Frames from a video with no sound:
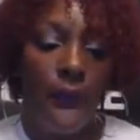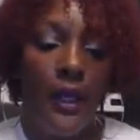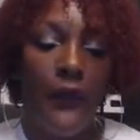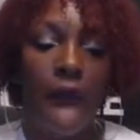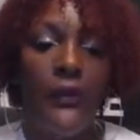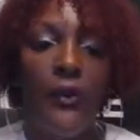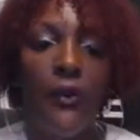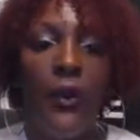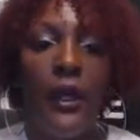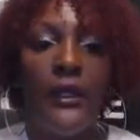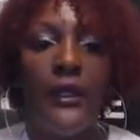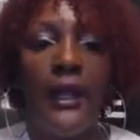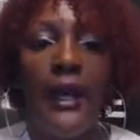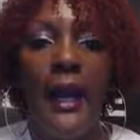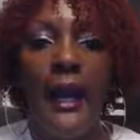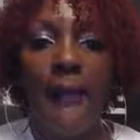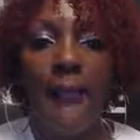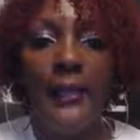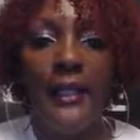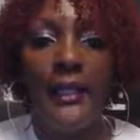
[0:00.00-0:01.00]
If you want a
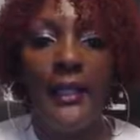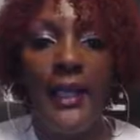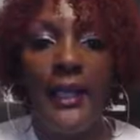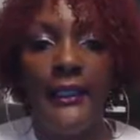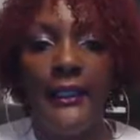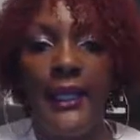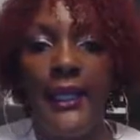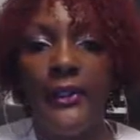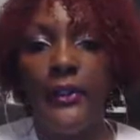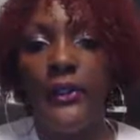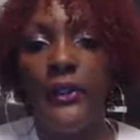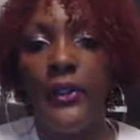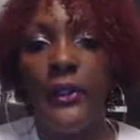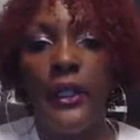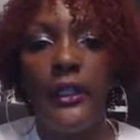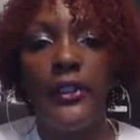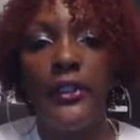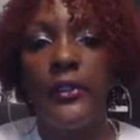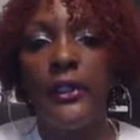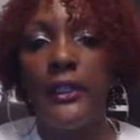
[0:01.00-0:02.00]
copy of that letter so
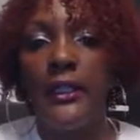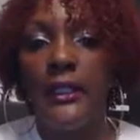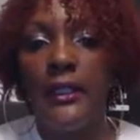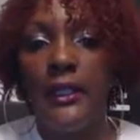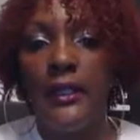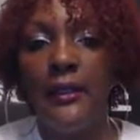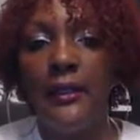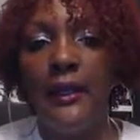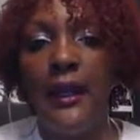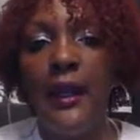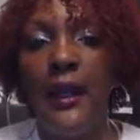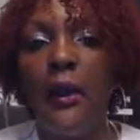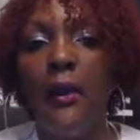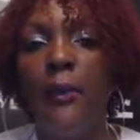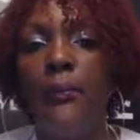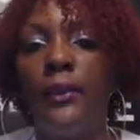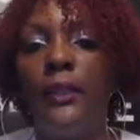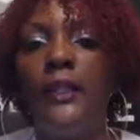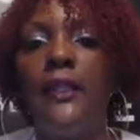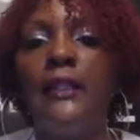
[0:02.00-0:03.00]
that you can send it
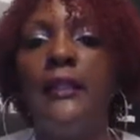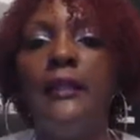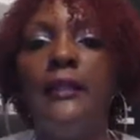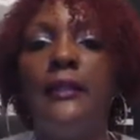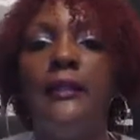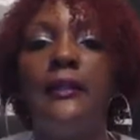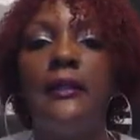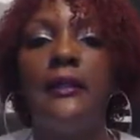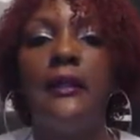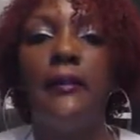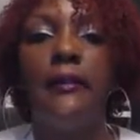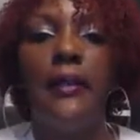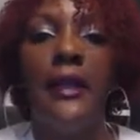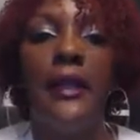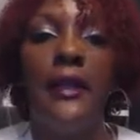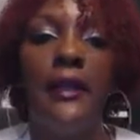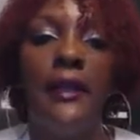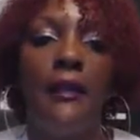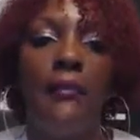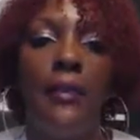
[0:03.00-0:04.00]
out, please send me
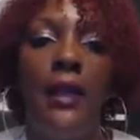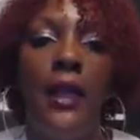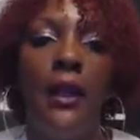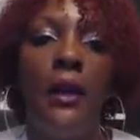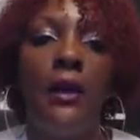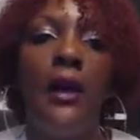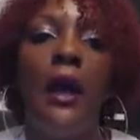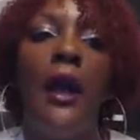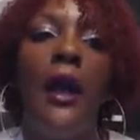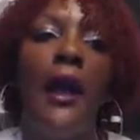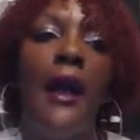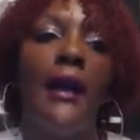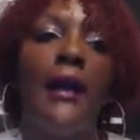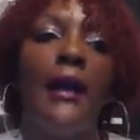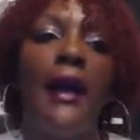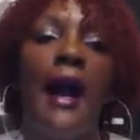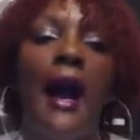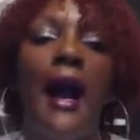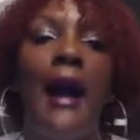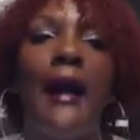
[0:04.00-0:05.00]
an email,
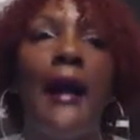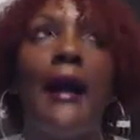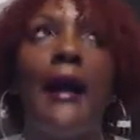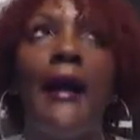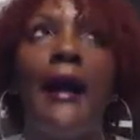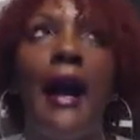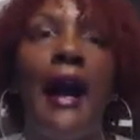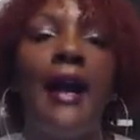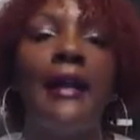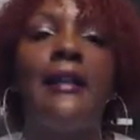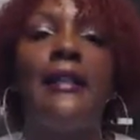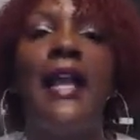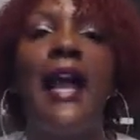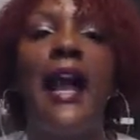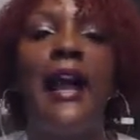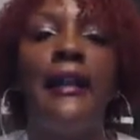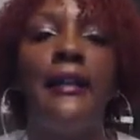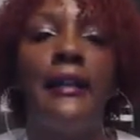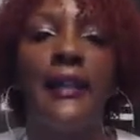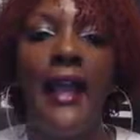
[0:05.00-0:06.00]

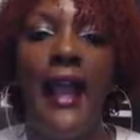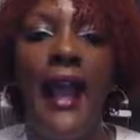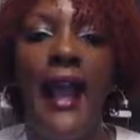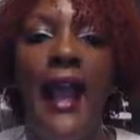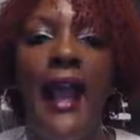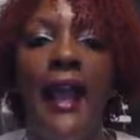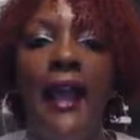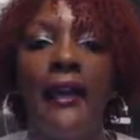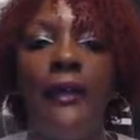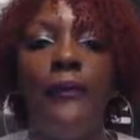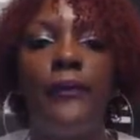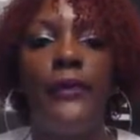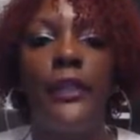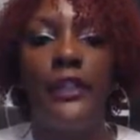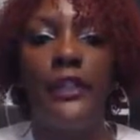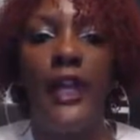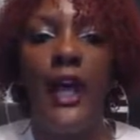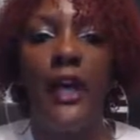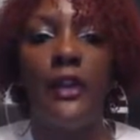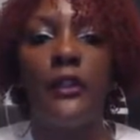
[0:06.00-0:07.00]

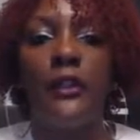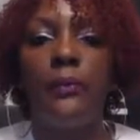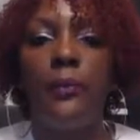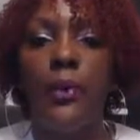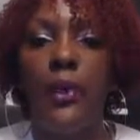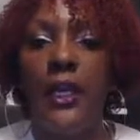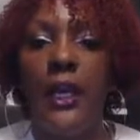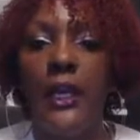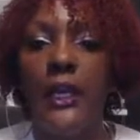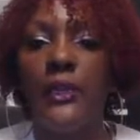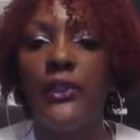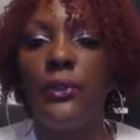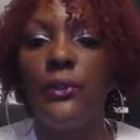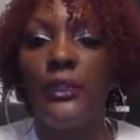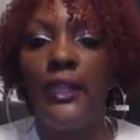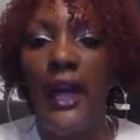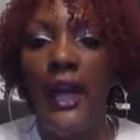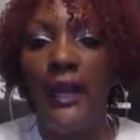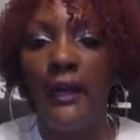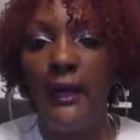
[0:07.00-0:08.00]

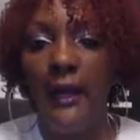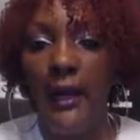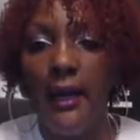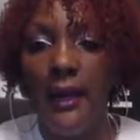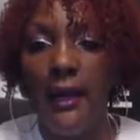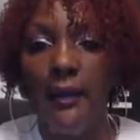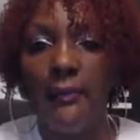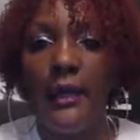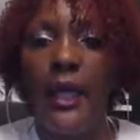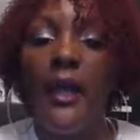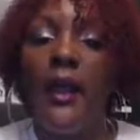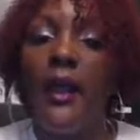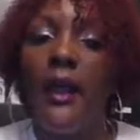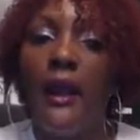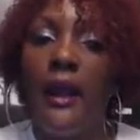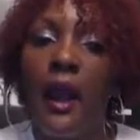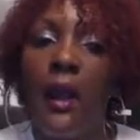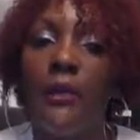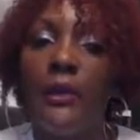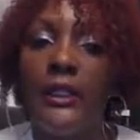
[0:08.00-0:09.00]
contact@thechildsupporthustle.com,
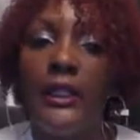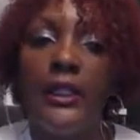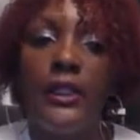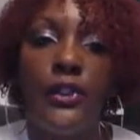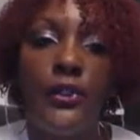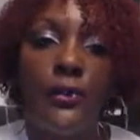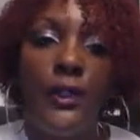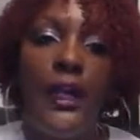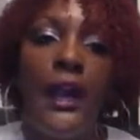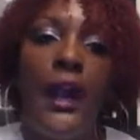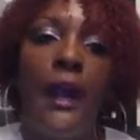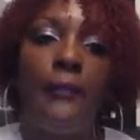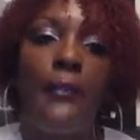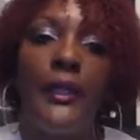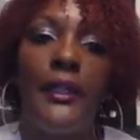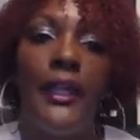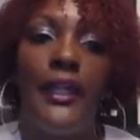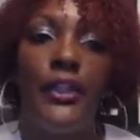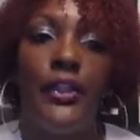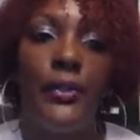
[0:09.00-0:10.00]
and I will send you a
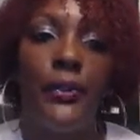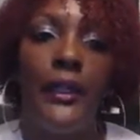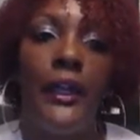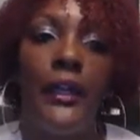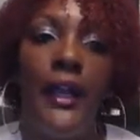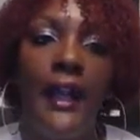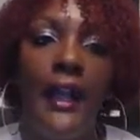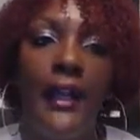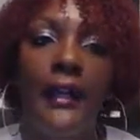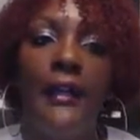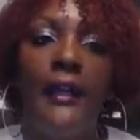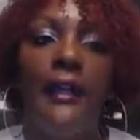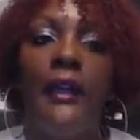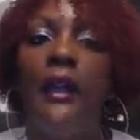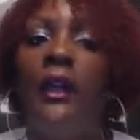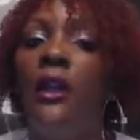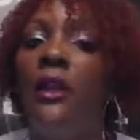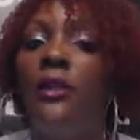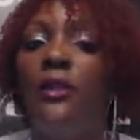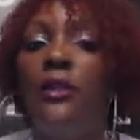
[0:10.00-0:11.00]
copy that you can edit.